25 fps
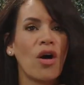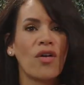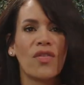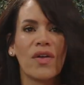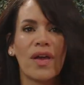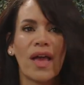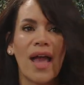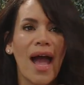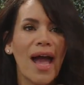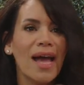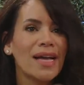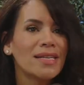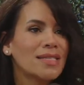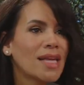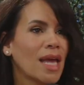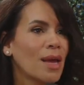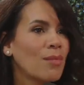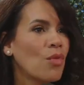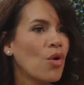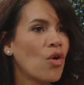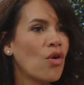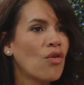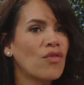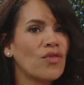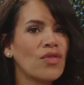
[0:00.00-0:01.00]
The guys
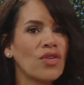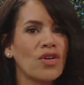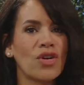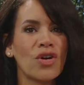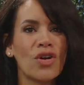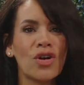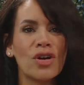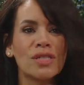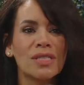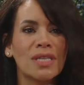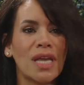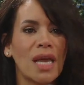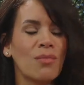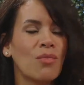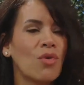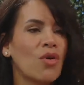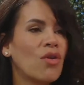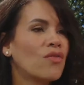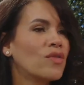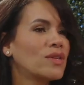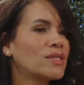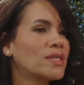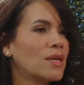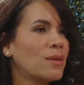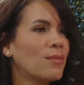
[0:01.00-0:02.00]
came over, the girls came
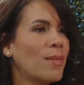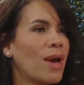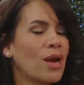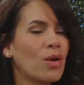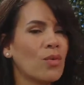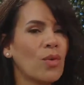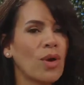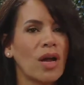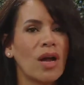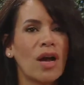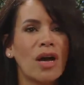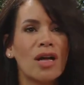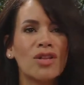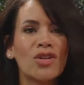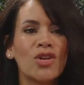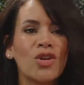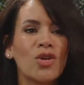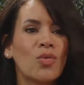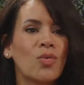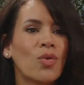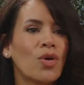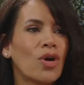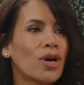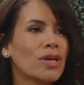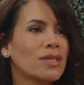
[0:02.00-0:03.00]
over. It didn't matter what color
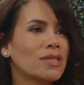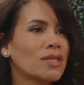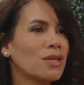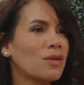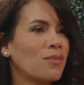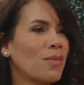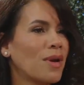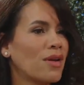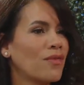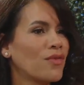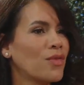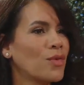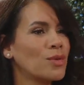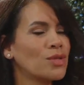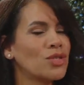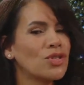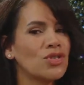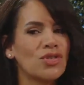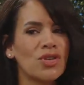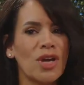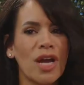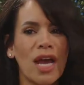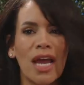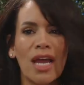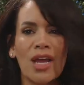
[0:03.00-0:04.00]
you were. It didn't matter if you were
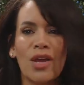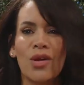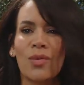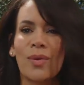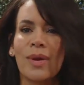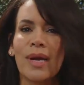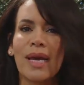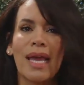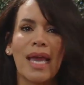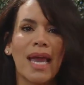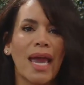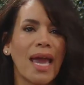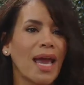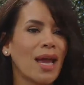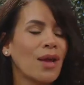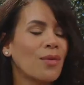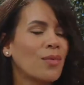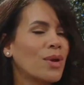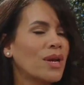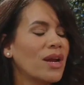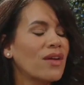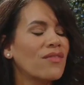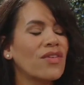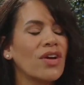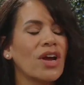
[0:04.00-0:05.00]
straight, you were gay,
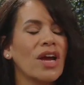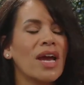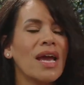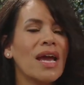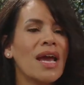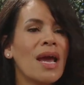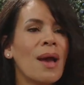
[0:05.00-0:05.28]
whatever.